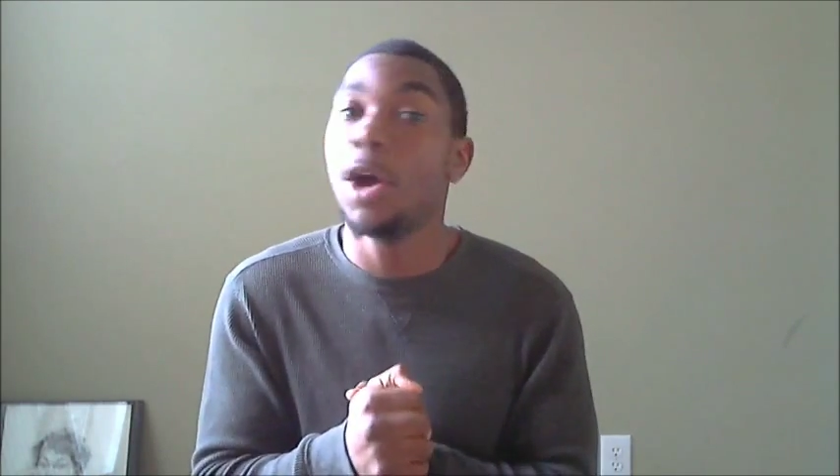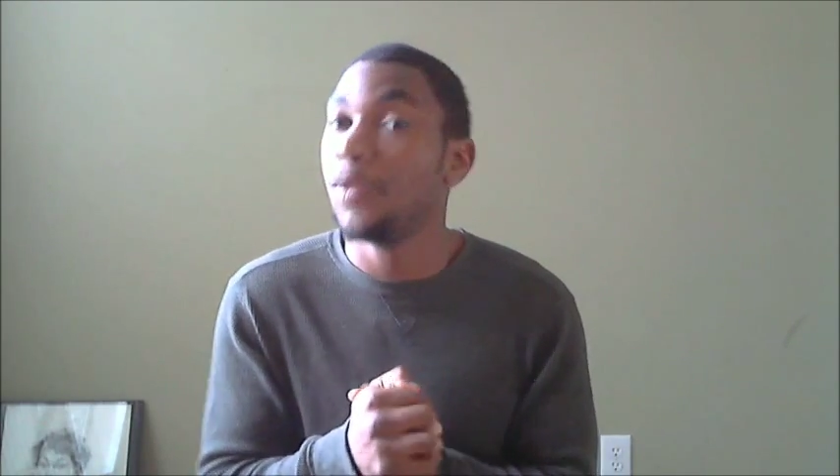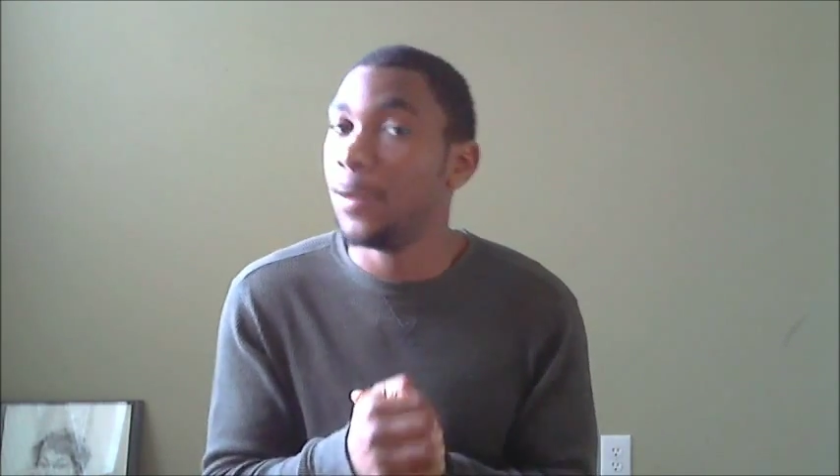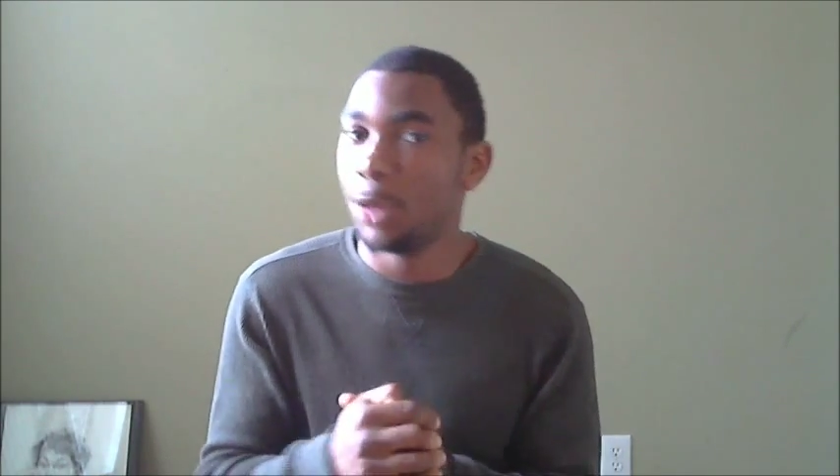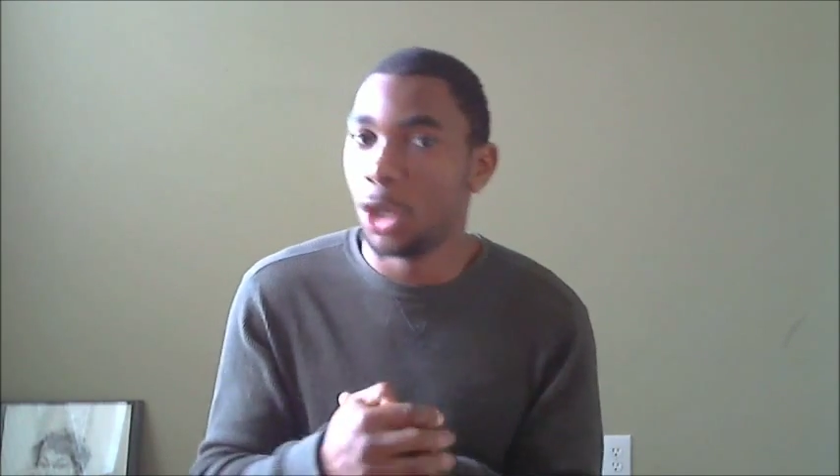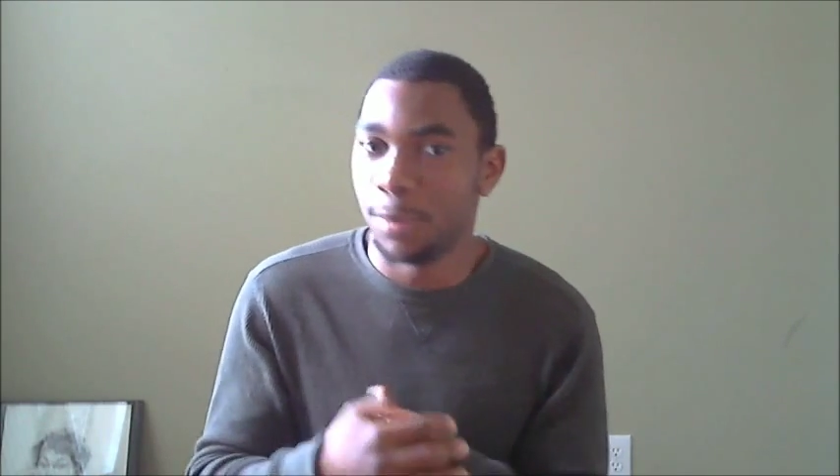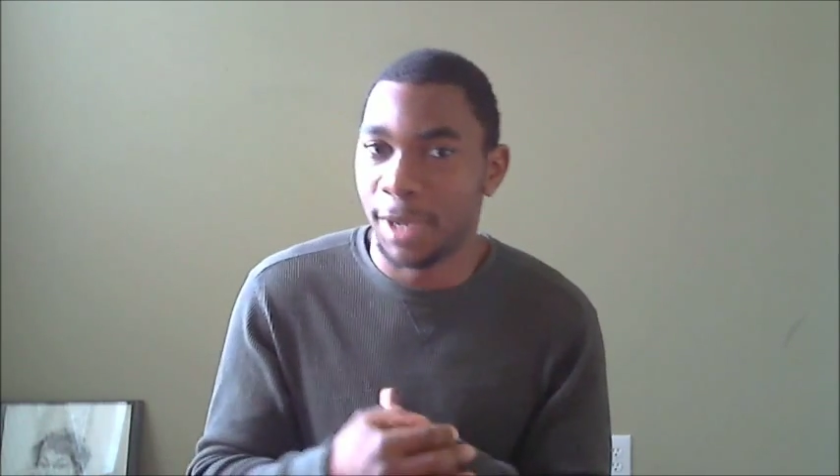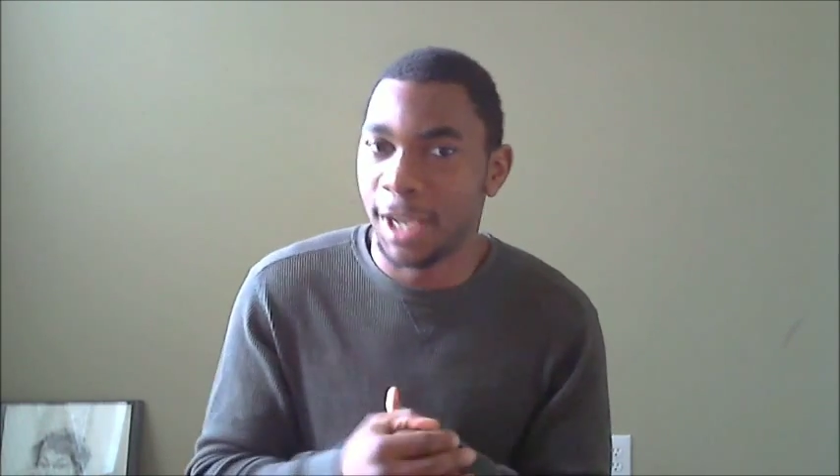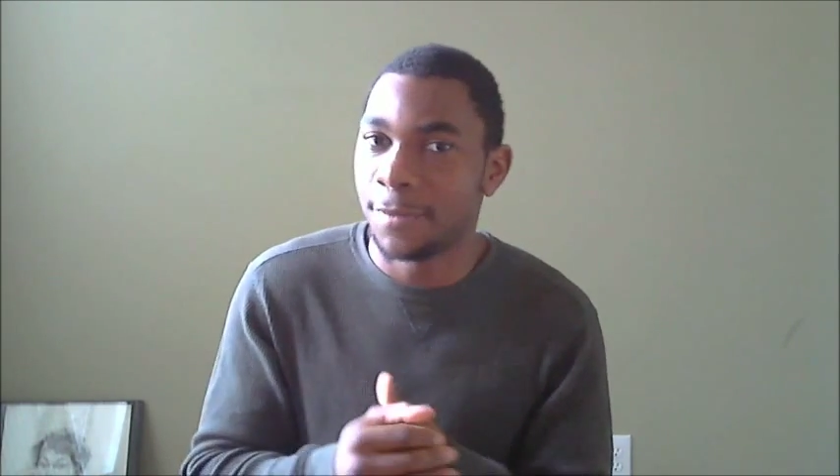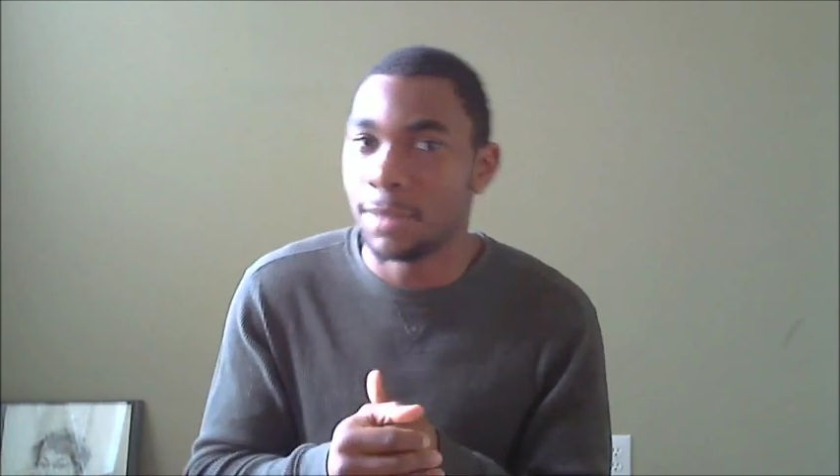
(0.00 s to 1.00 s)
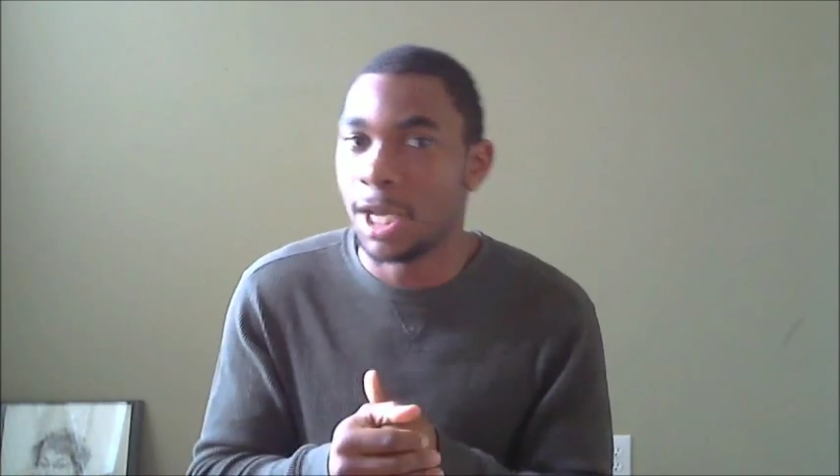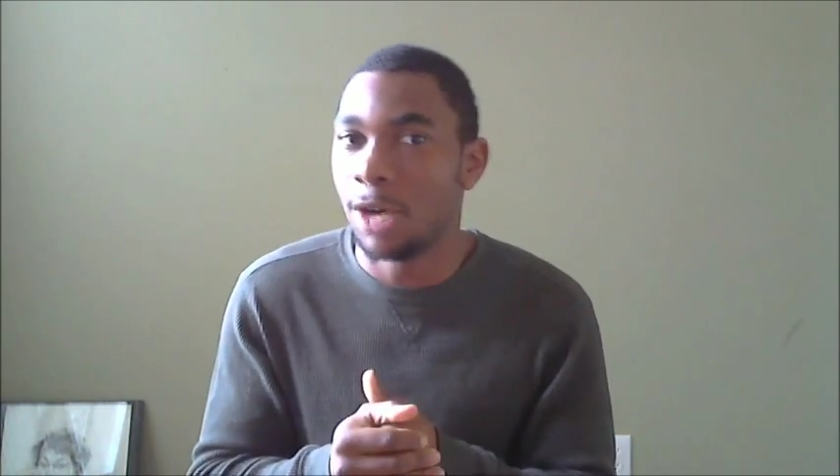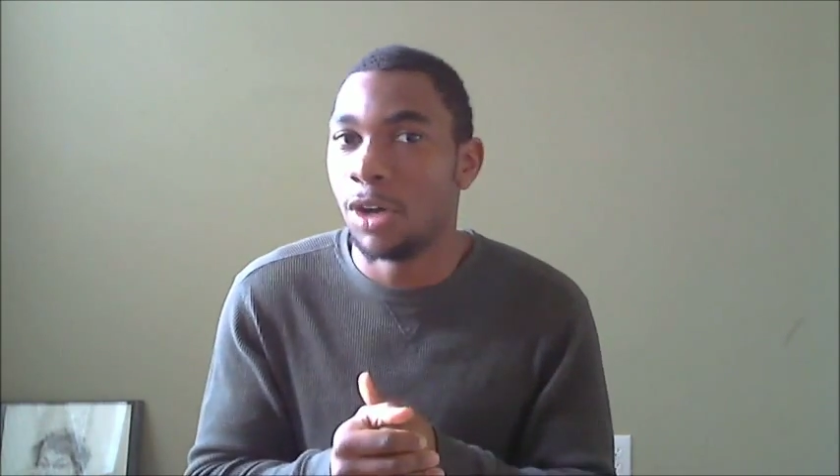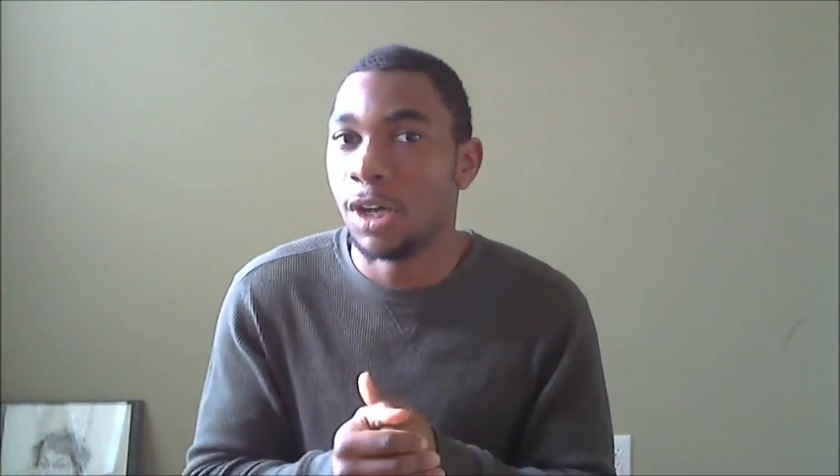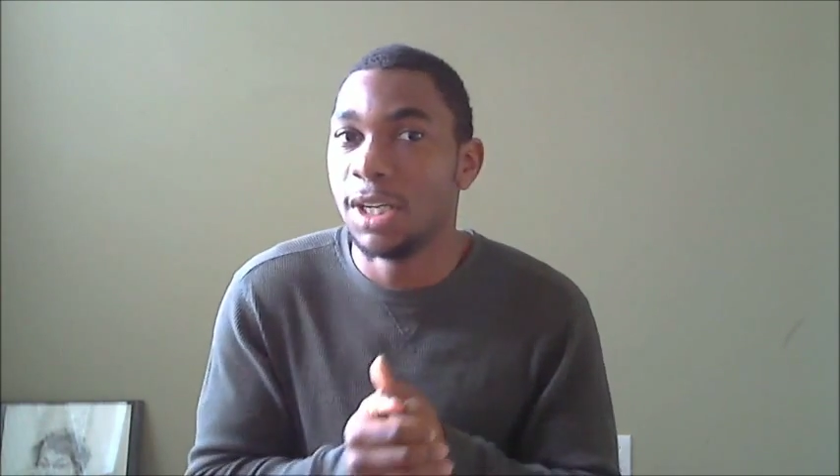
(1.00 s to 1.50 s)
Harvey Birdman from
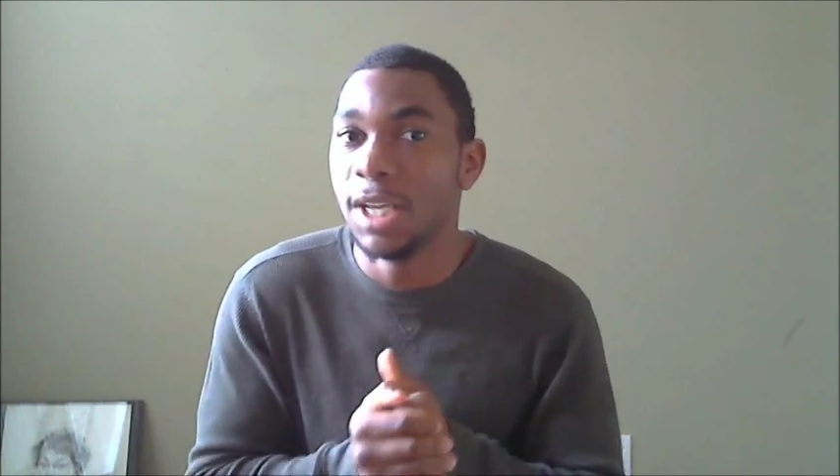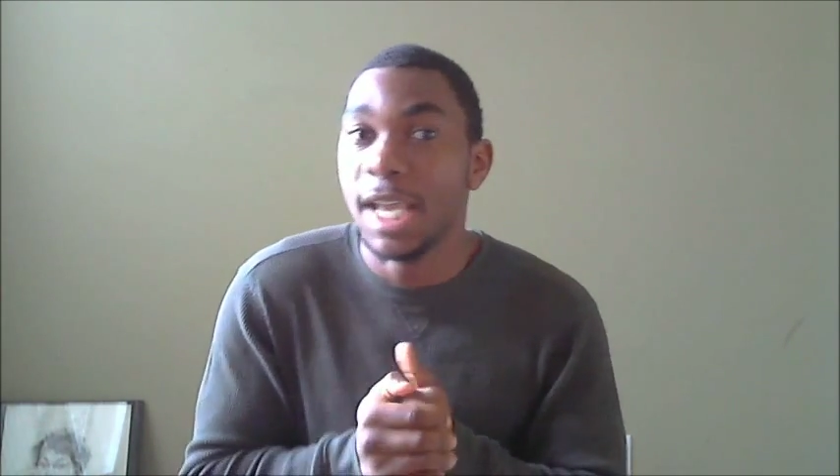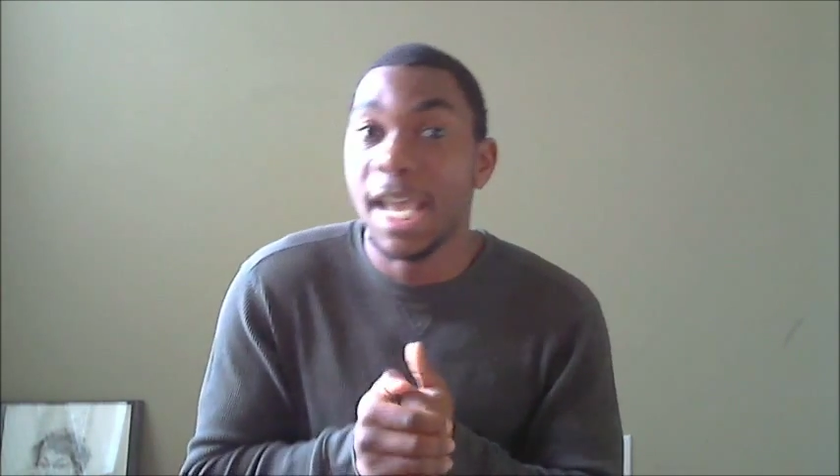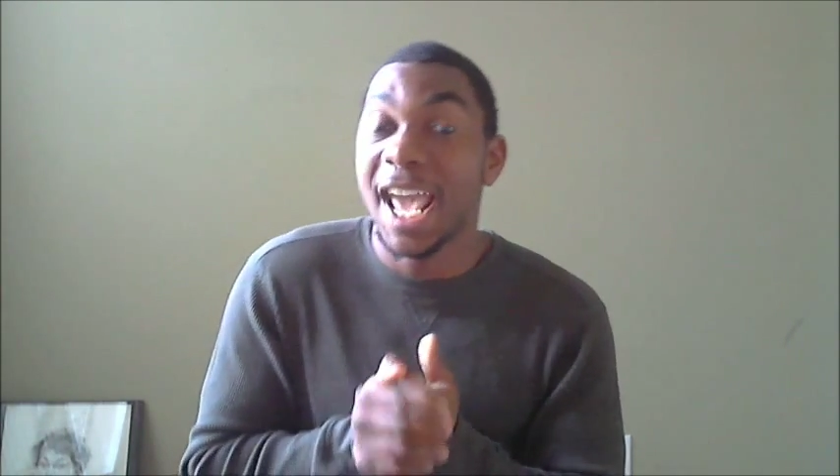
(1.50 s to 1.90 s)
now on.